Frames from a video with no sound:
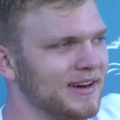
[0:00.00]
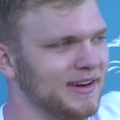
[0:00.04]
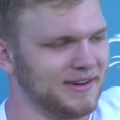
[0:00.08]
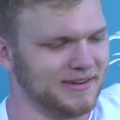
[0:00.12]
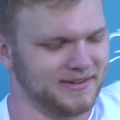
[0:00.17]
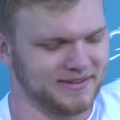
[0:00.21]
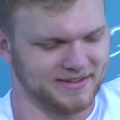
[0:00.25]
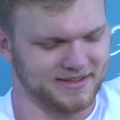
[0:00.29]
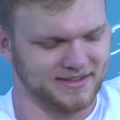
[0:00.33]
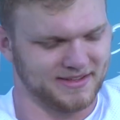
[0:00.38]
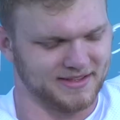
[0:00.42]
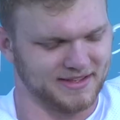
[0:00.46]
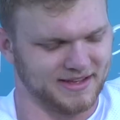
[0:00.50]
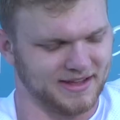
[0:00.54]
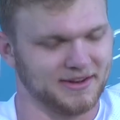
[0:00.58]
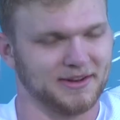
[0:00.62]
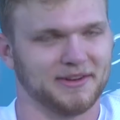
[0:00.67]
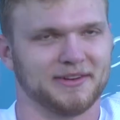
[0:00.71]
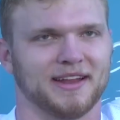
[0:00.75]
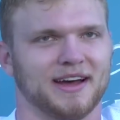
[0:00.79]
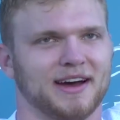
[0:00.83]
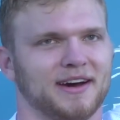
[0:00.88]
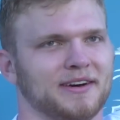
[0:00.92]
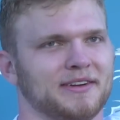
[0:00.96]
Oh, yeah,
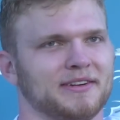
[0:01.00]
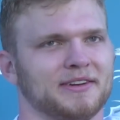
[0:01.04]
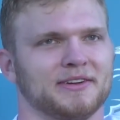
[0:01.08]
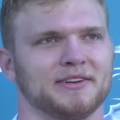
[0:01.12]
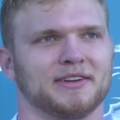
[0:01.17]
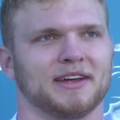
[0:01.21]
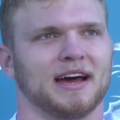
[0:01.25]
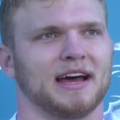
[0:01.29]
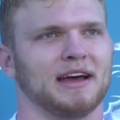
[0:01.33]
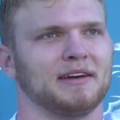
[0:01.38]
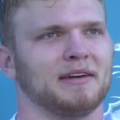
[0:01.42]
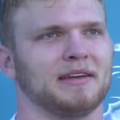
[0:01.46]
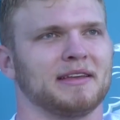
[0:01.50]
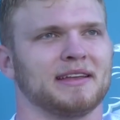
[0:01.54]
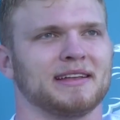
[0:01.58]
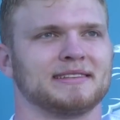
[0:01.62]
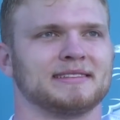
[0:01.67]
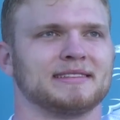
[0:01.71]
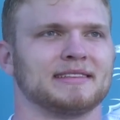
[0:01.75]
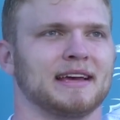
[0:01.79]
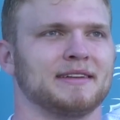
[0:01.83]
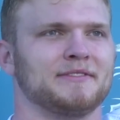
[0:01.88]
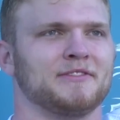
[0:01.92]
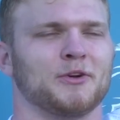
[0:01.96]
no doubt.
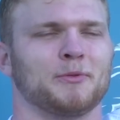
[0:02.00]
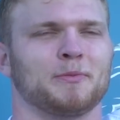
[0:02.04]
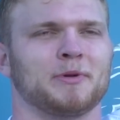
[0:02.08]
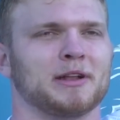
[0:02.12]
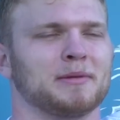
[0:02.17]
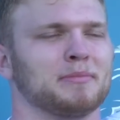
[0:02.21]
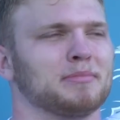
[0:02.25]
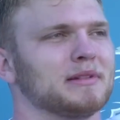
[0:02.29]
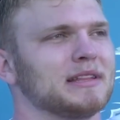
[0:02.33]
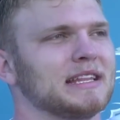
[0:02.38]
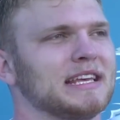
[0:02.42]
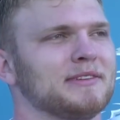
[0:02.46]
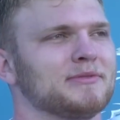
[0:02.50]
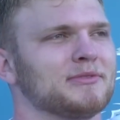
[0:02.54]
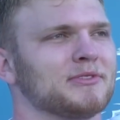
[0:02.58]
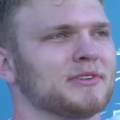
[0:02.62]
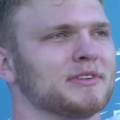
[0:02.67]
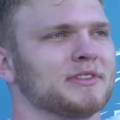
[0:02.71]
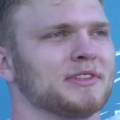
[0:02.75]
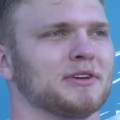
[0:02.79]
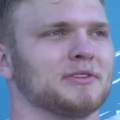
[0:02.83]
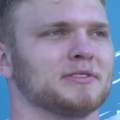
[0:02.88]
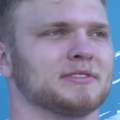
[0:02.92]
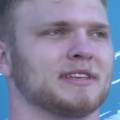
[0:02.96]
I've never been a believer
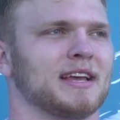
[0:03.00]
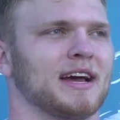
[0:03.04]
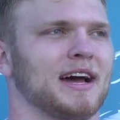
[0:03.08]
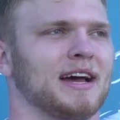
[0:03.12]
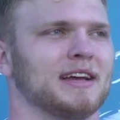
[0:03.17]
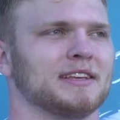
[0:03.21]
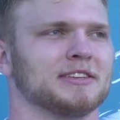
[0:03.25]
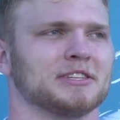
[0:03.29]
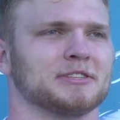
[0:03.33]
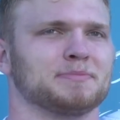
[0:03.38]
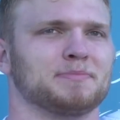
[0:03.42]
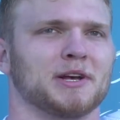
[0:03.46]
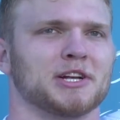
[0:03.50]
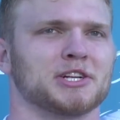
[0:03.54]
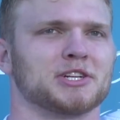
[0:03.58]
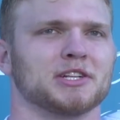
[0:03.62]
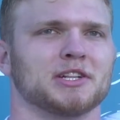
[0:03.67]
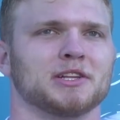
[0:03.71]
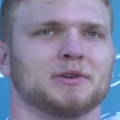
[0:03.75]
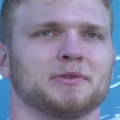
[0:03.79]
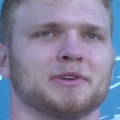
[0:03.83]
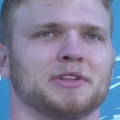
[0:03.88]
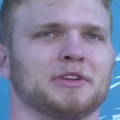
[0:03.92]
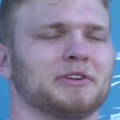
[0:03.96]
in those guys,
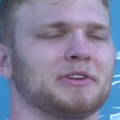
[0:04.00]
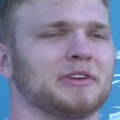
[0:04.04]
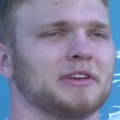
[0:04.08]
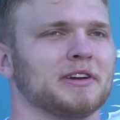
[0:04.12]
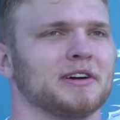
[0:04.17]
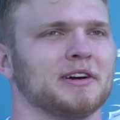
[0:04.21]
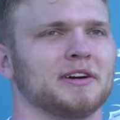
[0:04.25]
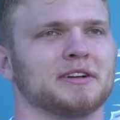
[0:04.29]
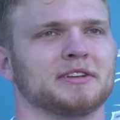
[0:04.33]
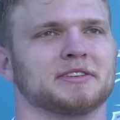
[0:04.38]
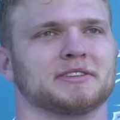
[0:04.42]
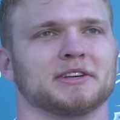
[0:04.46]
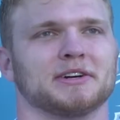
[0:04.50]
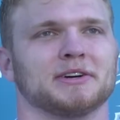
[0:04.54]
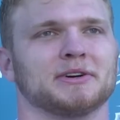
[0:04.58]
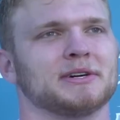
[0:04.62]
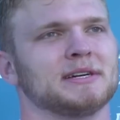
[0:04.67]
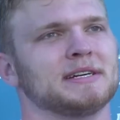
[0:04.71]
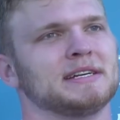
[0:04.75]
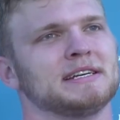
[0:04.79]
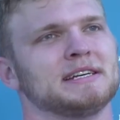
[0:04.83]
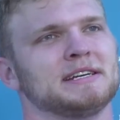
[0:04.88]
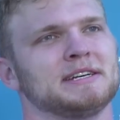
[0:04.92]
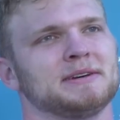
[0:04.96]
especially when you're young, so...
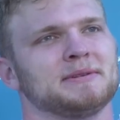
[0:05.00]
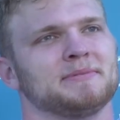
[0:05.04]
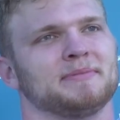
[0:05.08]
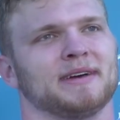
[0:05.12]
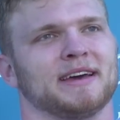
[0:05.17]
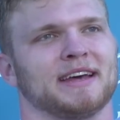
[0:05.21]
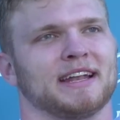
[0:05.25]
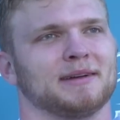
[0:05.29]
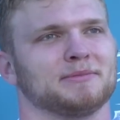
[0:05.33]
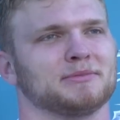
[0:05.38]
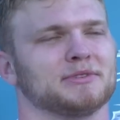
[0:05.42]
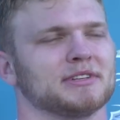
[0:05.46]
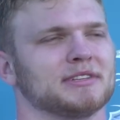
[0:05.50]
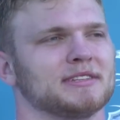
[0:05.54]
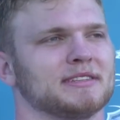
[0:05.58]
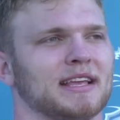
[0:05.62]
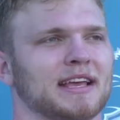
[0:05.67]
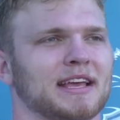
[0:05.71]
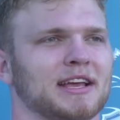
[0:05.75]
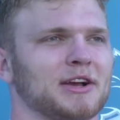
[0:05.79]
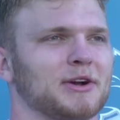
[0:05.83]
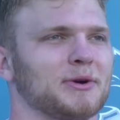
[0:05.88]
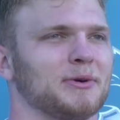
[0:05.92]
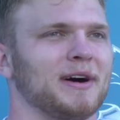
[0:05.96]
Man, I'm just
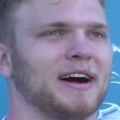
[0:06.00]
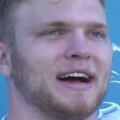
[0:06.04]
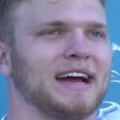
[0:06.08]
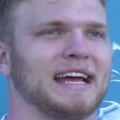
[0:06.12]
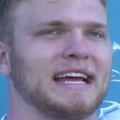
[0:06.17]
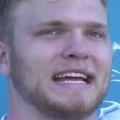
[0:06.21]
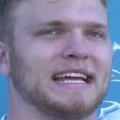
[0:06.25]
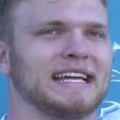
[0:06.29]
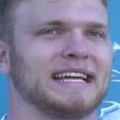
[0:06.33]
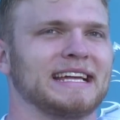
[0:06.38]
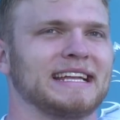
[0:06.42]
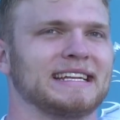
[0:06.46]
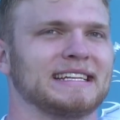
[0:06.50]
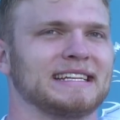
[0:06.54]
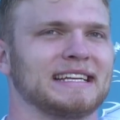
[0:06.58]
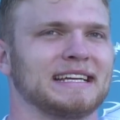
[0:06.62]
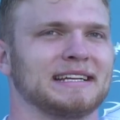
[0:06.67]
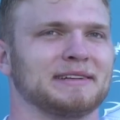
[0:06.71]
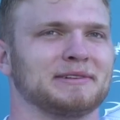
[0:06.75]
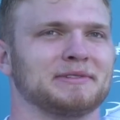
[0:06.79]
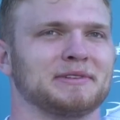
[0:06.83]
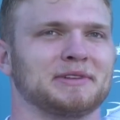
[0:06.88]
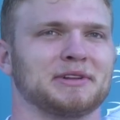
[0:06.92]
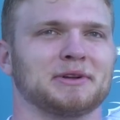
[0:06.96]
staying quiet
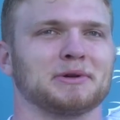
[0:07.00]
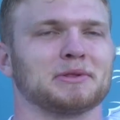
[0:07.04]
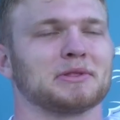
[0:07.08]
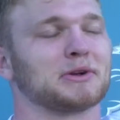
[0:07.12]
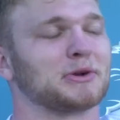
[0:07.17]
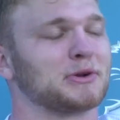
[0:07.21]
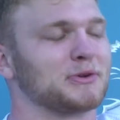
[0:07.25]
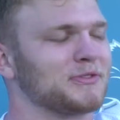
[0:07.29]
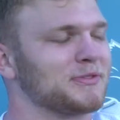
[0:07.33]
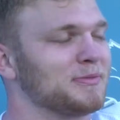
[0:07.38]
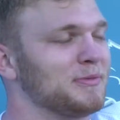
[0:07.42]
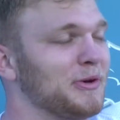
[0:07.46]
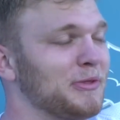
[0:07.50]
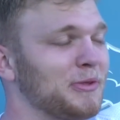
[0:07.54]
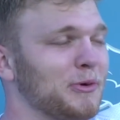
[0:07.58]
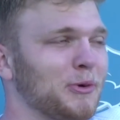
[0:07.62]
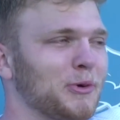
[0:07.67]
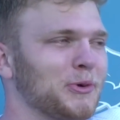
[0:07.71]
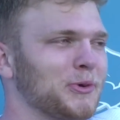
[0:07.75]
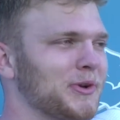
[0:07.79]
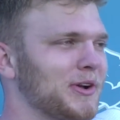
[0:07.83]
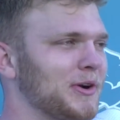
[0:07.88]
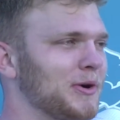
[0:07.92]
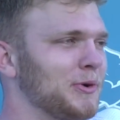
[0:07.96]
and you know, learning from all the
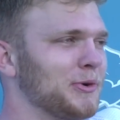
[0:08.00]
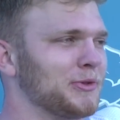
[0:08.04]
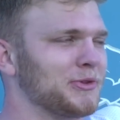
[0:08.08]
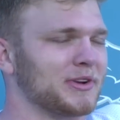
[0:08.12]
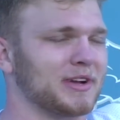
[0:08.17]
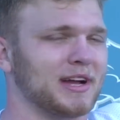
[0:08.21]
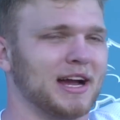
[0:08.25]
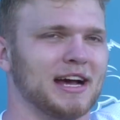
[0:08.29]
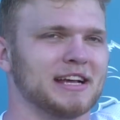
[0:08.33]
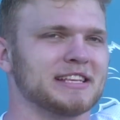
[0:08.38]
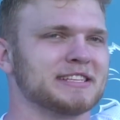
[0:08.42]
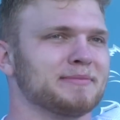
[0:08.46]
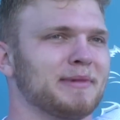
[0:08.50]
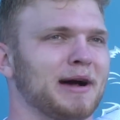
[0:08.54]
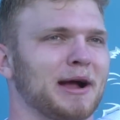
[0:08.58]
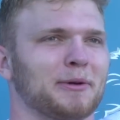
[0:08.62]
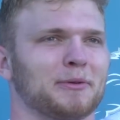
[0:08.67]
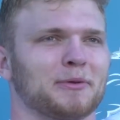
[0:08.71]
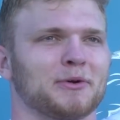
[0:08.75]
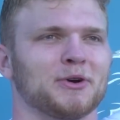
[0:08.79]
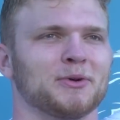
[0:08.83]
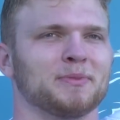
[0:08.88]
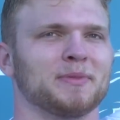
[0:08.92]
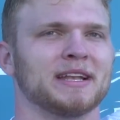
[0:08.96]
older guys in my
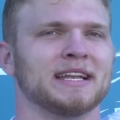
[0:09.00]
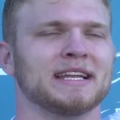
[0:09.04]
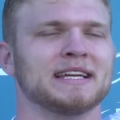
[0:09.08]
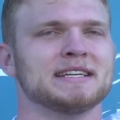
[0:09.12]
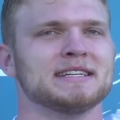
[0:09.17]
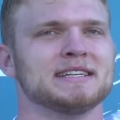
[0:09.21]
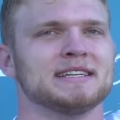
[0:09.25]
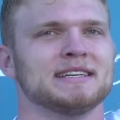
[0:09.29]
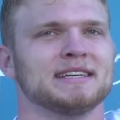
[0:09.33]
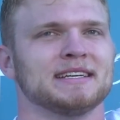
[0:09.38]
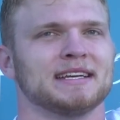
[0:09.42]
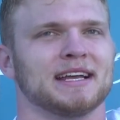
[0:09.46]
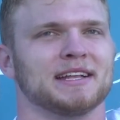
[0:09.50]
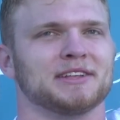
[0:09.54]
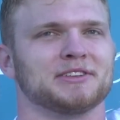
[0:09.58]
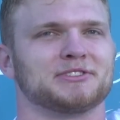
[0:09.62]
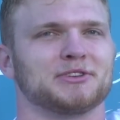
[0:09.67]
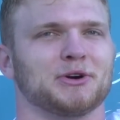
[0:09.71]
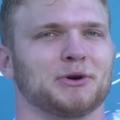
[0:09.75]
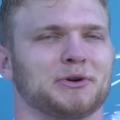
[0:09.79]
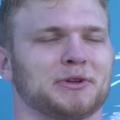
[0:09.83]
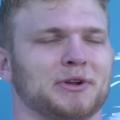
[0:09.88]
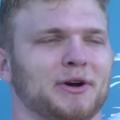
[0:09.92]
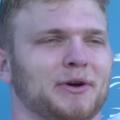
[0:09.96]
room and
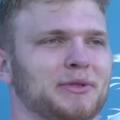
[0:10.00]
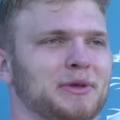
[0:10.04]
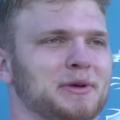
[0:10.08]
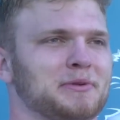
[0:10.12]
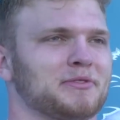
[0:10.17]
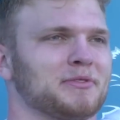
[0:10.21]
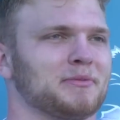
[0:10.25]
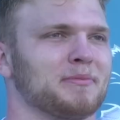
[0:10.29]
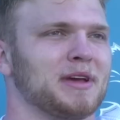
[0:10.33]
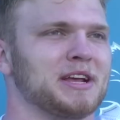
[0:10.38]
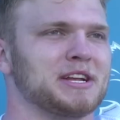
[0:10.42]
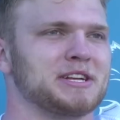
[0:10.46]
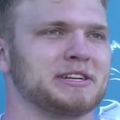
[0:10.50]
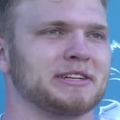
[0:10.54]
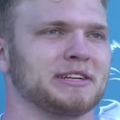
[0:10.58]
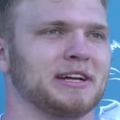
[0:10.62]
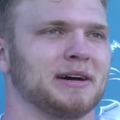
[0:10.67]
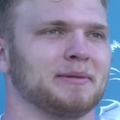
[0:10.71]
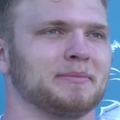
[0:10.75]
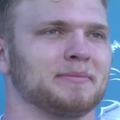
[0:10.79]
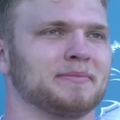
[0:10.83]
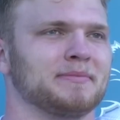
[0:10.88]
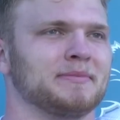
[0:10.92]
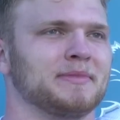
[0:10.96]
soaking all the information
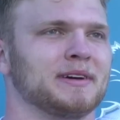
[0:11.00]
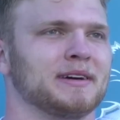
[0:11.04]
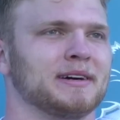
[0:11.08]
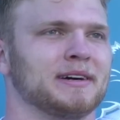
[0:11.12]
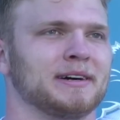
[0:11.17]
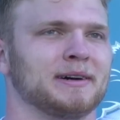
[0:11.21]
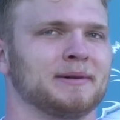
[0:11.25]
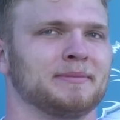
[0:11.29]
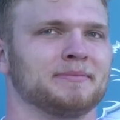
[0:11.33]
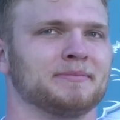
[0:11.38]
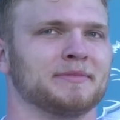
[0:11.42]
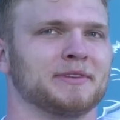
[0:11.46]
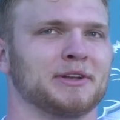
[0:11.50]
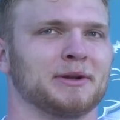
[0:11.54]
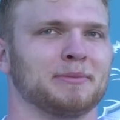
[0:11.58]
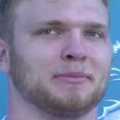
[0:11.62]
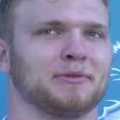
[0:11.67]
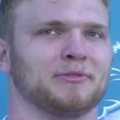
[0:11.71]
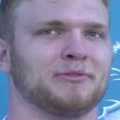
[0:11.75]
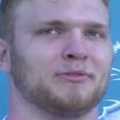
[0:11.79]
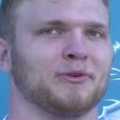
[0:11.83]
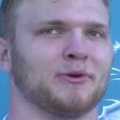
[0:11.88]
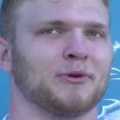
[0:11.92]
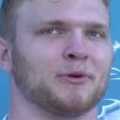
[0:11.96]
up, you know,
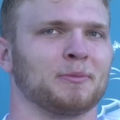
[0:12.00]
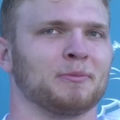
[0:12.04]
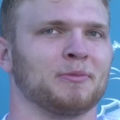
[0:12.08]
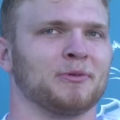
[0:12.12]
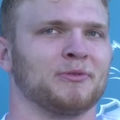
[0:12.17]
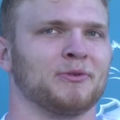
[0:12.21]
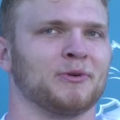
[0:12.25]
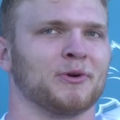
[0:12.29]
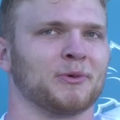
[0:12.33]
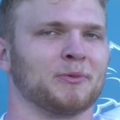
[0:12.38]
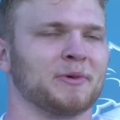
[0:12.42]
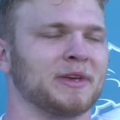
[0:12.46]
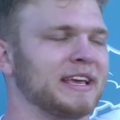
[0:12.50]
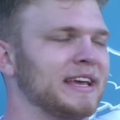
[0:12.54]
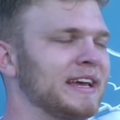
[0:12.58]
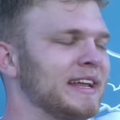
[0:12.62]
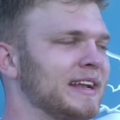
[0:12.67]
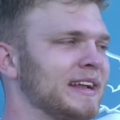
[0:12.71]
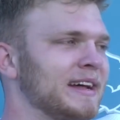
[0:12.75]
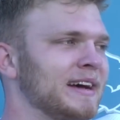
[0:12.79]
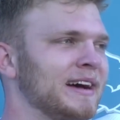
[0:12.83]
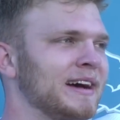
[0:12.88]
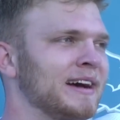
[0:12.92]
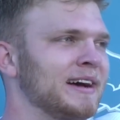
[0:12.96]
before we get
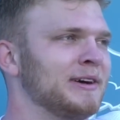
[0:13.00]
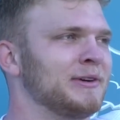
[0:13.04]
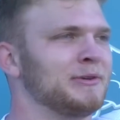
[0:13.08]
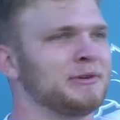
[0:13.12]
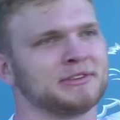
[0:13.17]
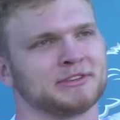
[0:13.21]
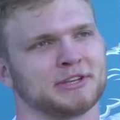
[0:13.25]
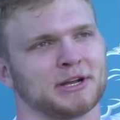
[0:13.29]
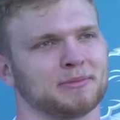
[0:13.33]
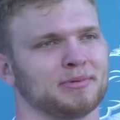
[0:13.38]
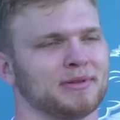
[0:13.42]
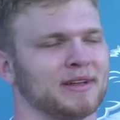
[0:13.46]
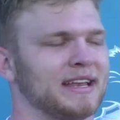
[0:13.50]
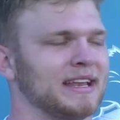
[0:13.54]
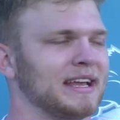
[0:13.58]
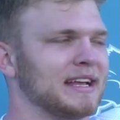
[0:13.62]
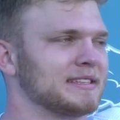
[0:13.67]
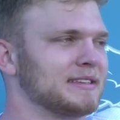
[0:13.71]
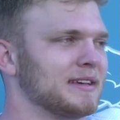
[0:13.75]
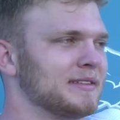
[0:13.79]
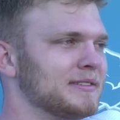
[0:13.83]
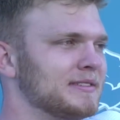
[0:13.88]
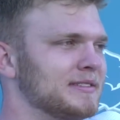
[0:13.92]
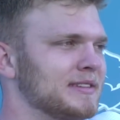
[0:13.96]
we start playing
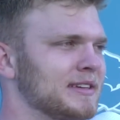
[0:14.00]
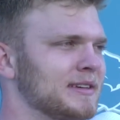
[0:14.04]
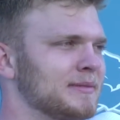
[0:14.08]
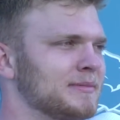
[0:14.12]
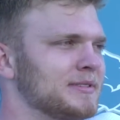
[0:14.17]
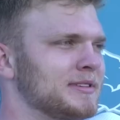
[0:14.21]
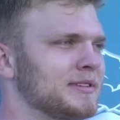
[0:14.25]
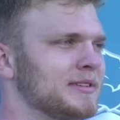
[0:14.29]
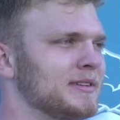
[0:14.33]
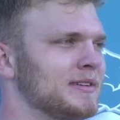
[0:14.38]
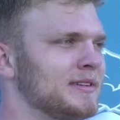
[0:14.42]
against other teams.